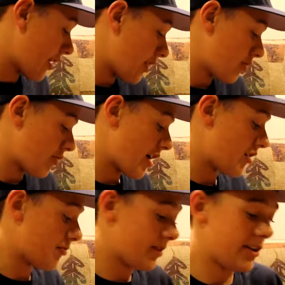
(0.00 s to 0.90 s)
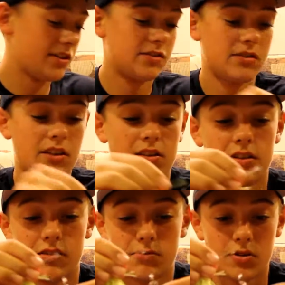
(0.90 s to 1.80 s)
Colorado blades like
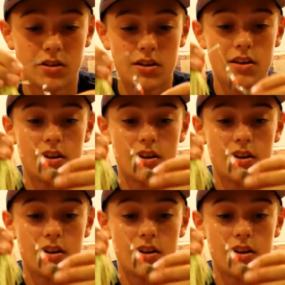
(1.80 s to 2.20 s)
this one